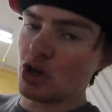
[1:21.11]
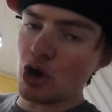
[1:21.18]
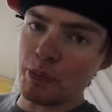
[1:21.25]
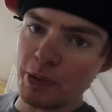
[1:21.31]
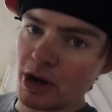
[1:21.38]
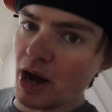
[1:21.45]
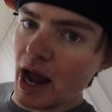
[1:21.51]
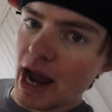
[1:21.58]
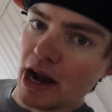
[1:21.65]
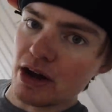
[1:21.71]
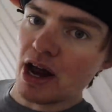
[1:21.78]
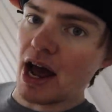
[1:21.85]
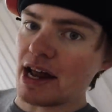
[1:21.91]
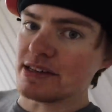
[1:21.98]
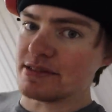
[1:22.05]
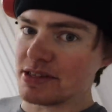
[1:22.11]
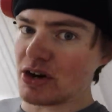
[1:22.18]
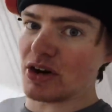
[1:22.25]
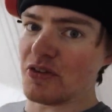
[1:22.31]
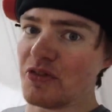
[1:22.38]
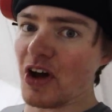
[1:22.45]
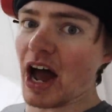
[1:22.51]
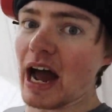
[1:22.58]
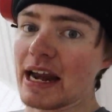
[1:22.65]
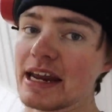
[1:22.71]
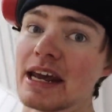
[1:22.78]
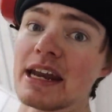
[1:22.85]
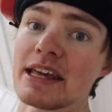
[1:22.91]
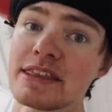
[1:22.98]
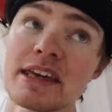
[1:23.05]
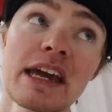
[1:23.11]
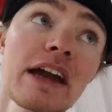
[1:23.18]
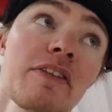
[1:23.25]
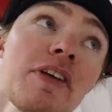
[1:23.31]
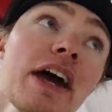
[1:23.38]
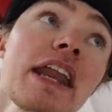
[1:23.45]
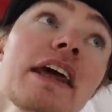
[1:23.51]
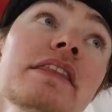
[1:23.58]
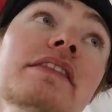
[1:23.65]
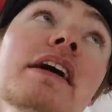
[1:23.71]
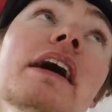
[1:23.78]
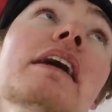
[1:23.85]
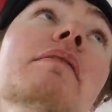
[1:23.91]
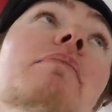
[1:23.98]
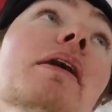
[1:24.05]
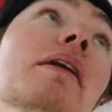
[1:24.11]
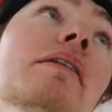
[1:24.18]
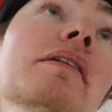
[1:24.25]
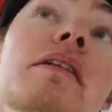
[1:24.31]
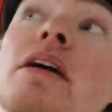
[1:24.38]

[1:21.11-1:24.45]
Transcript: Cooper and I are not certified anything of anything, but